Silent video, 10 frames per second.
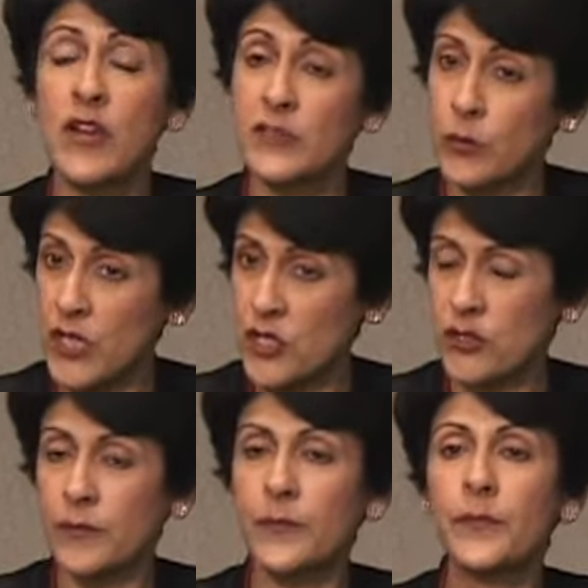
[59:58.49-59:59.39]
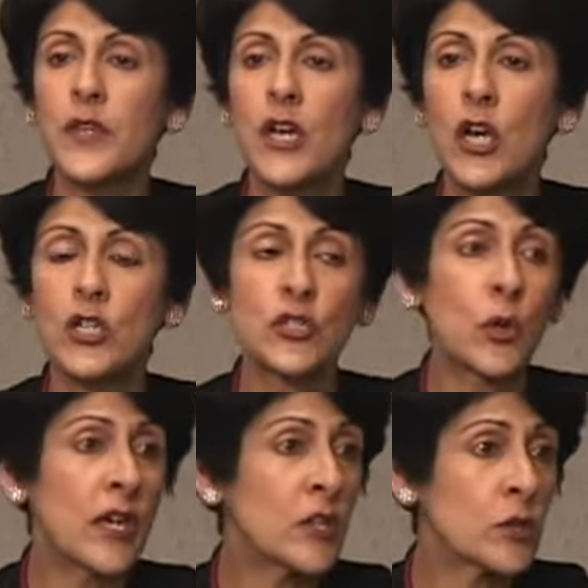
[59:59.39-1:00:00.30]
transportation. So,
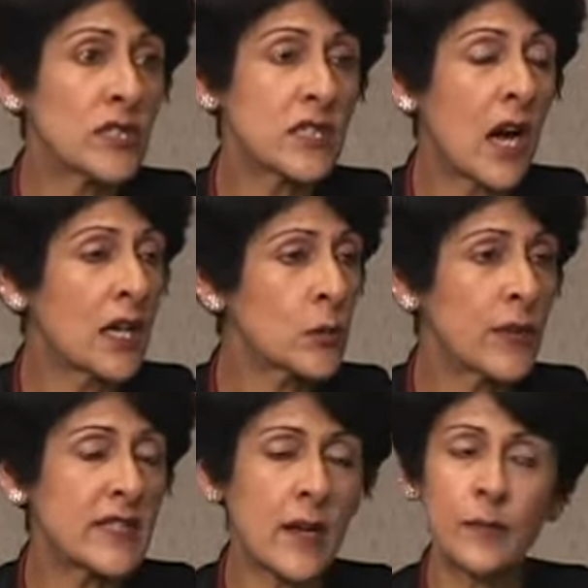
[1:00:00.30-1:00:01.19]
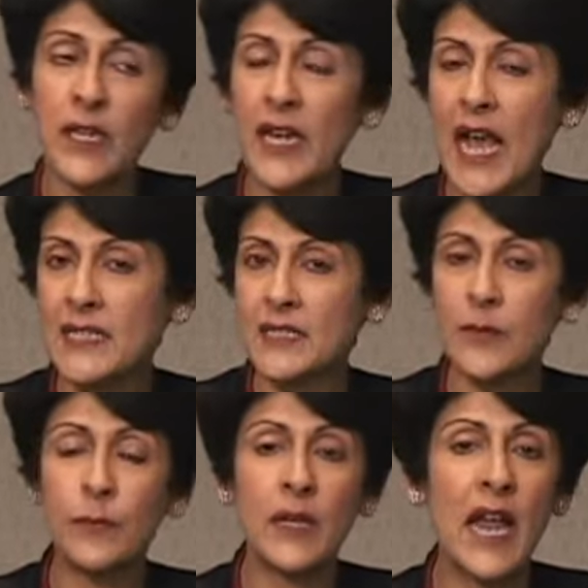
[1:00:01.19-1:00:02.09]
it could start with something as
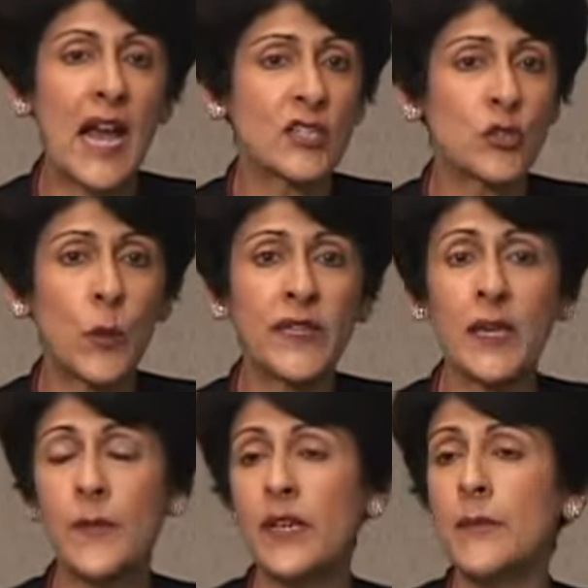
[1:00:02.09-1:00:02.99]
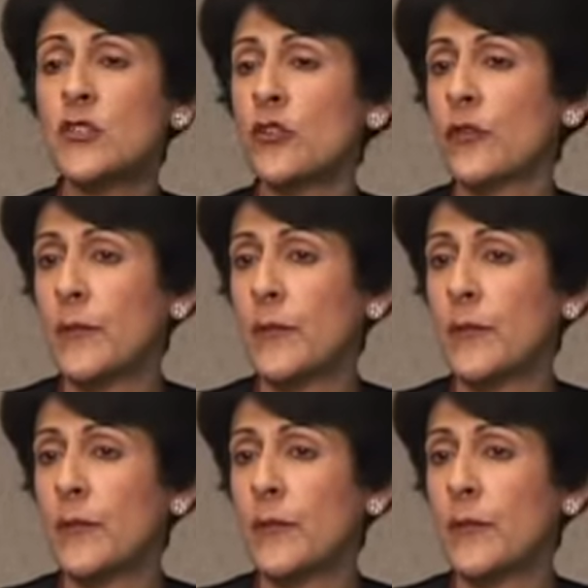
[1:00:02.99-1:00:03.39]
simple as showing them an image of a